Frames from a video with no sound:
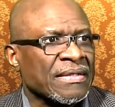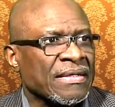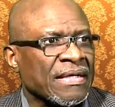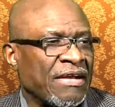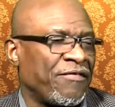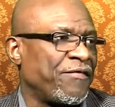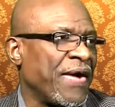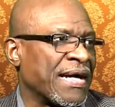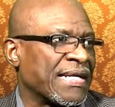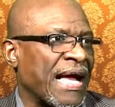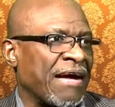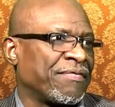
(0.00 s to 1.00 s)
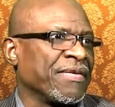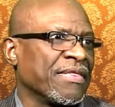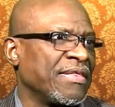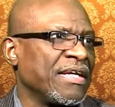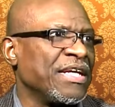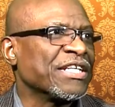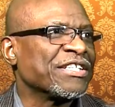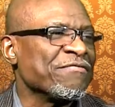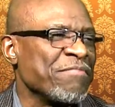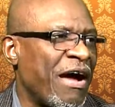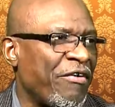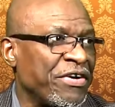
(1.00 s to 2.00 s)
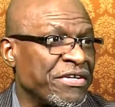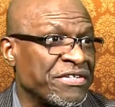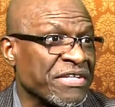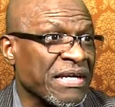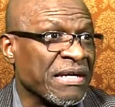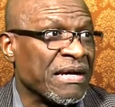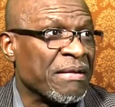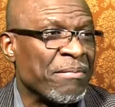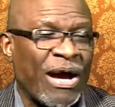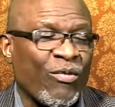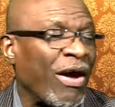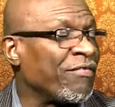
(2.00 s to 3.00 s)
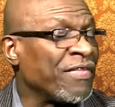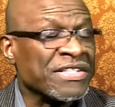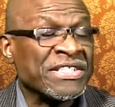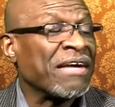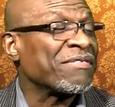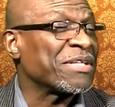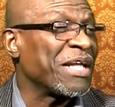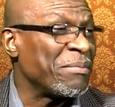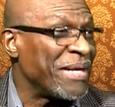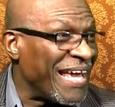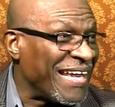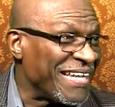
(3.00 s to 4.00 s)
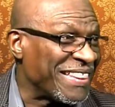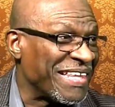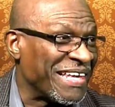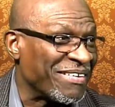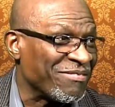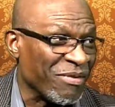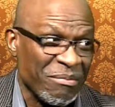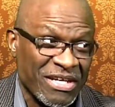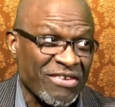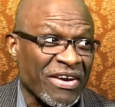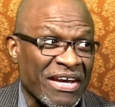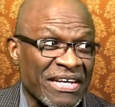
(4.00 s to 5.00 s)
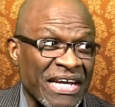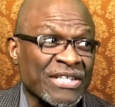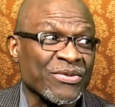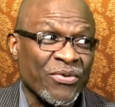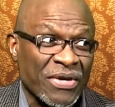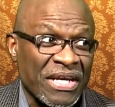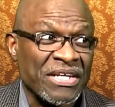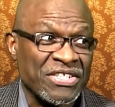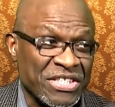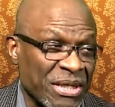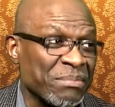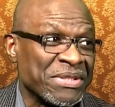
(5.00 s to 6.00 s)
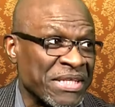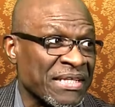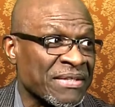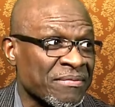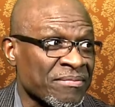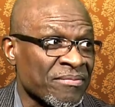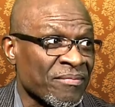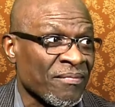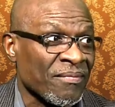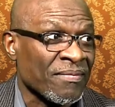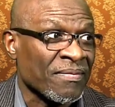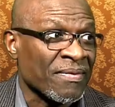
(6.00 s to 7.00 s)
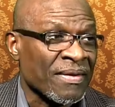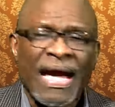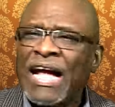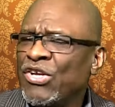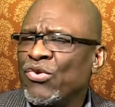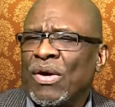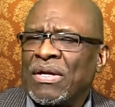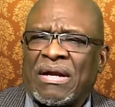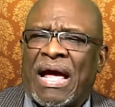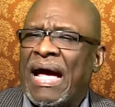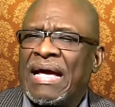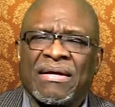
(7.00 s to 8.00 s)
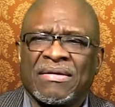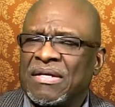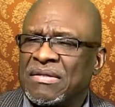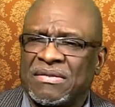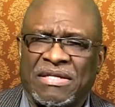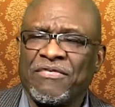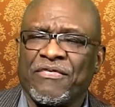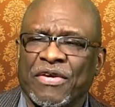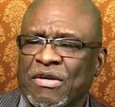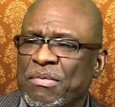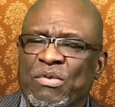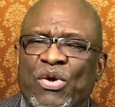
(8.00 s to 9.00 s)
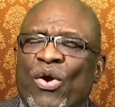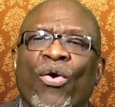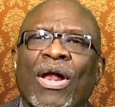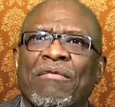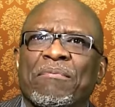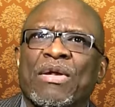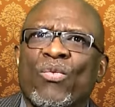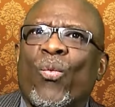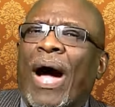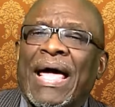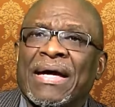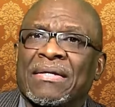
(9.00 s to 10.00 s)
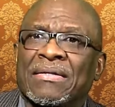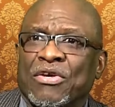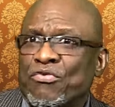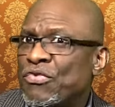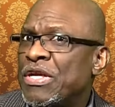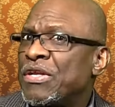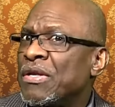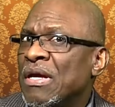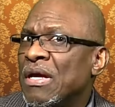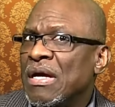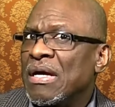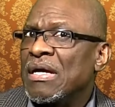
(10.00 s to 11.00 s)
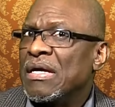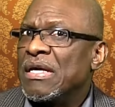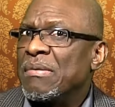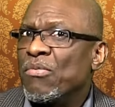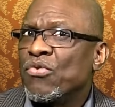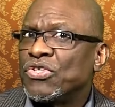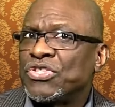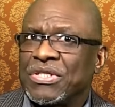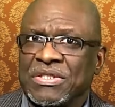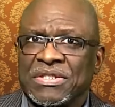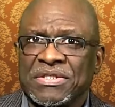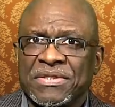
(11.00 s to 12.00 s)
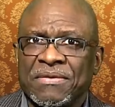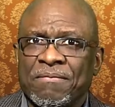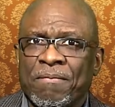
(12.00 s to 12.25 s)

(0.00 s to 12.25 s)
In fact, after 30 years of marriage, my wife doesn't have to tell me anything for me to recognize, okay, she's upset. And you and I are not different. I mean, we all have been wired to read emotions.